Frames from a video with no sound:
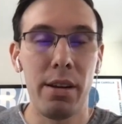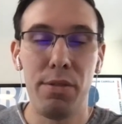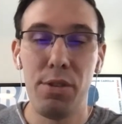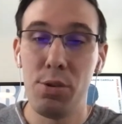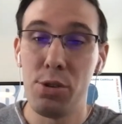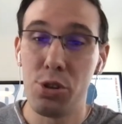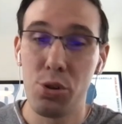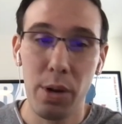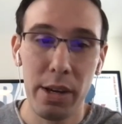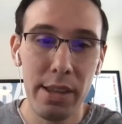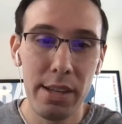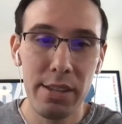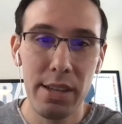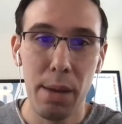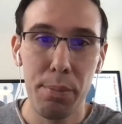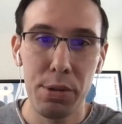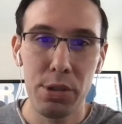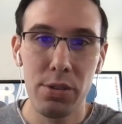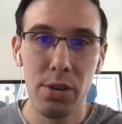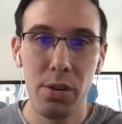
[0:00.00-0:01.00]
And if you enjoyed
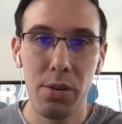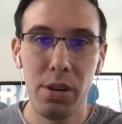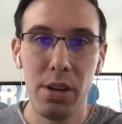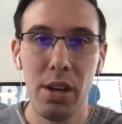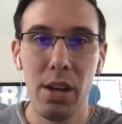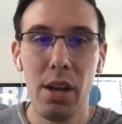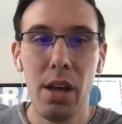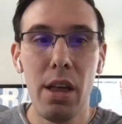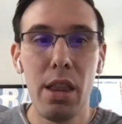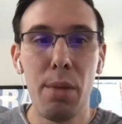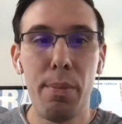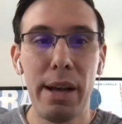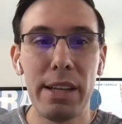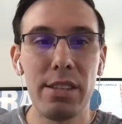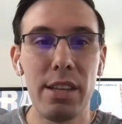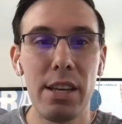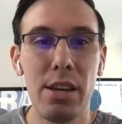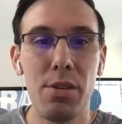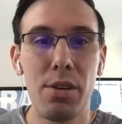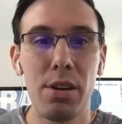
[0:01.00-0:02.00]
this episode, the
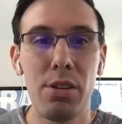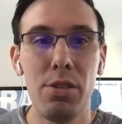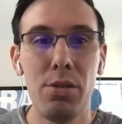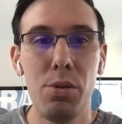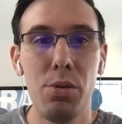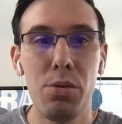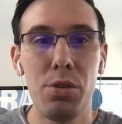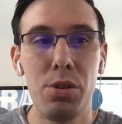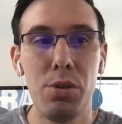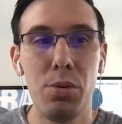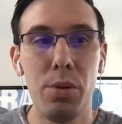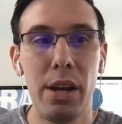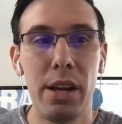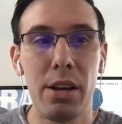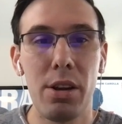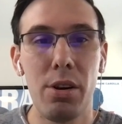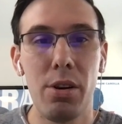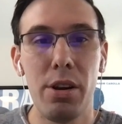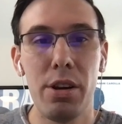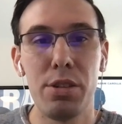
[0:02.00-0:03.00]
best thing you can do to
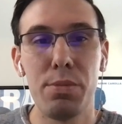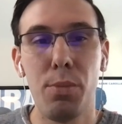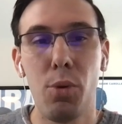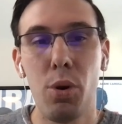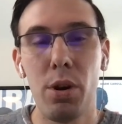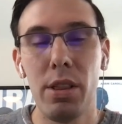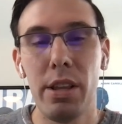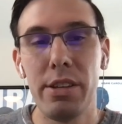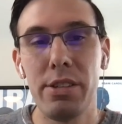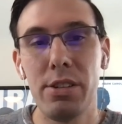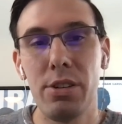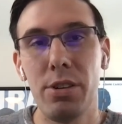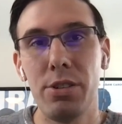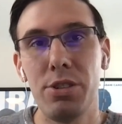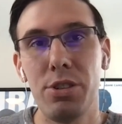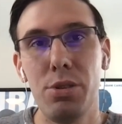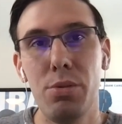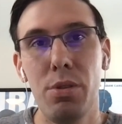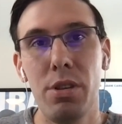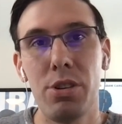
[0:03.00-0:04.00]
encourage more
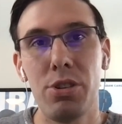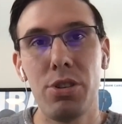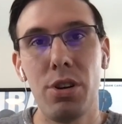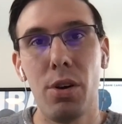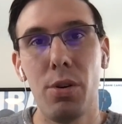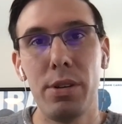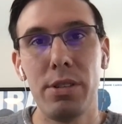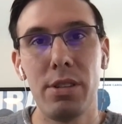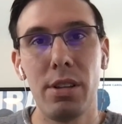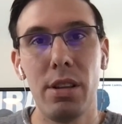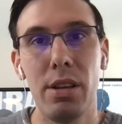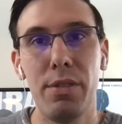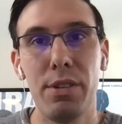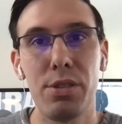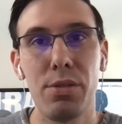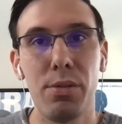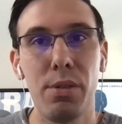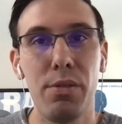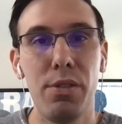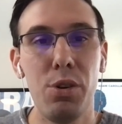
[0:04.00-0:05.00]
listeners to the show is to leave
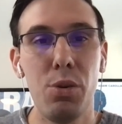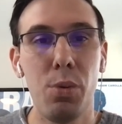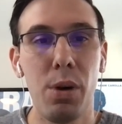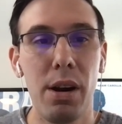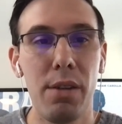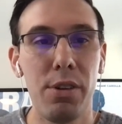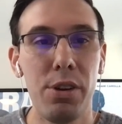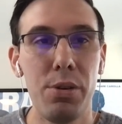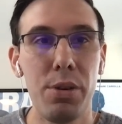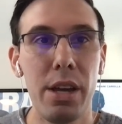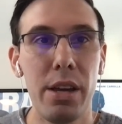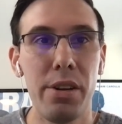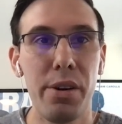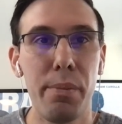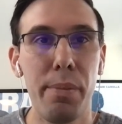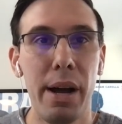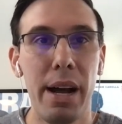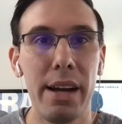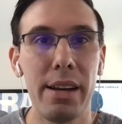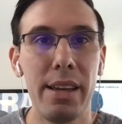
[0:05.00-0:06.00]
us a review wherever you get
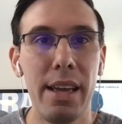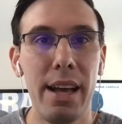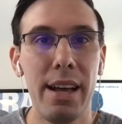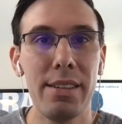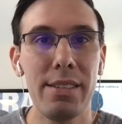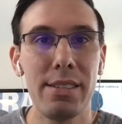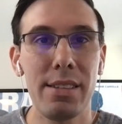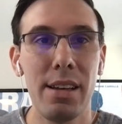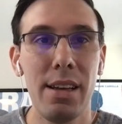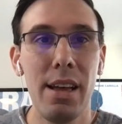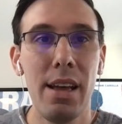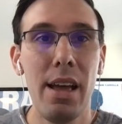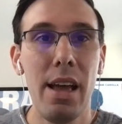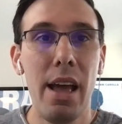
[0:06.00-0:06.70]
your podcasts.